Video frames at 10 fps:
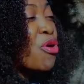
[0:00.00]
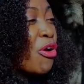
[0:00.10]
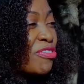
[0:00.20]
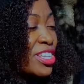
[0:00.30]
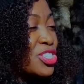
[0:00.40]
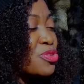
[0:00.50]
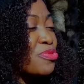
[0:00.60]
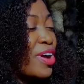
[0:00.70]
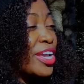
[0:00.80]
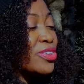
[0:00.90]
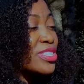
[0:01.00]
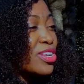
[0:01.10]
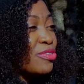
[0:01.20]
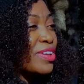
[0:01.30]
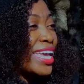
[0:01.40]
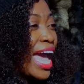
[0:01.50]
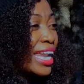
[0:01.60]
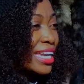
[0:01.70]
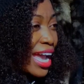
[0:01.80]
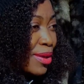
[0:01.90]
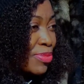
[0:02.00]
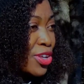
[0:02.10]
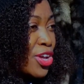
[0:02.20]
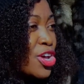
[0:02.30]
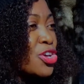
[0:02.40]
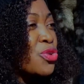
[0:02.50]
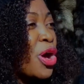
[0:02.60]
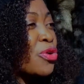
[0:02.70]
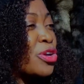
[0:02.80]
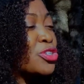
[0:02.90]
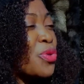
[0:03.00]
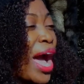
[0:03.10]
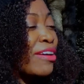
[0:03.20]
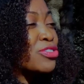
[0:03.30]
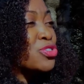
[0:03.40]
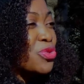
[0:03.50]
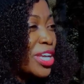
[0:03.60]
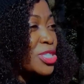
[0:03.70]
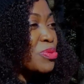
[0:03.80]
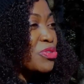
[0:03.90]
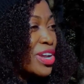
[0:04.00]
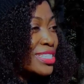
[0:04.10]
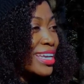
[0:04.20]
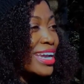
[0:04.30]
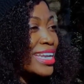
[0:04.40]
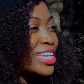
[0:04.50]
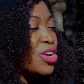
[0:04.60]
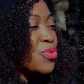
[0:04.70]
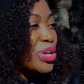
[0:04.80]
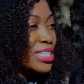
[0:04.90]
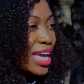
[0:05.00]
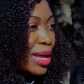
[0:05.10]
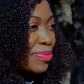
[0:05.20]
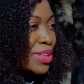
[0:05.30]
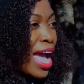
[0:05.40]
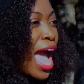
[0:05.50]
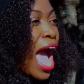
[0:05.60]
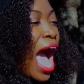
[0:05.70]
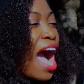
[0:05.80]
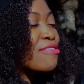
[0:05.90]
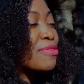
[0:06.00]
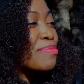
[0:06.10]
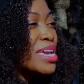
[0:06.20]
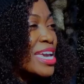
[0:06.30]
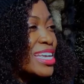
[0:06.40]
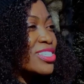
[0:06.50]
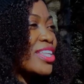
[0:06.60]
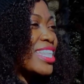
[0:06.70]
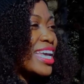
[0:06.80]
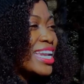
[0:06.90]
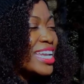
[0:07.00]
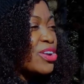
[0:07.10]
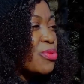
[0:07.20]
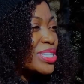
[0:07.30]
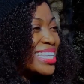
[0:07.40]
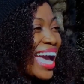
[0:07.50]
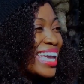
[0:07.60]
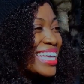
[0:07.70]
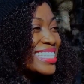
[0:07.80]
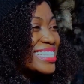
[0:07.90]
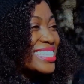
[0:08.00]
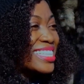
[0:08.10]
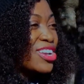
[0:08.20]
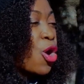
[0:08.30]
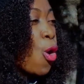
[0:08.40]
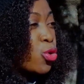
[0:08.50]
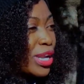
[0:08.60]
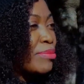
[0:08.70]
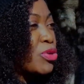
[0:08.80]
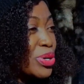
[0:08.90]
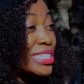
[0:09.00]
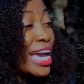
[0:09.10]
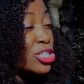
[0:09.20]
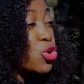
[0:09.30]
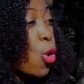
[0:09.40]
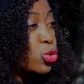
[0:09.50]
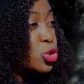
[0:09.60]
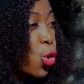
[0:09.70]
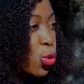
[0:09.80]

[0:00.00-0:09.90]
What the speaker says: province you find yourself in Canada, you are going to have to experience the Canadian winter. And for me, it's not that the Canadian winter is cold. I mean, winter is cold.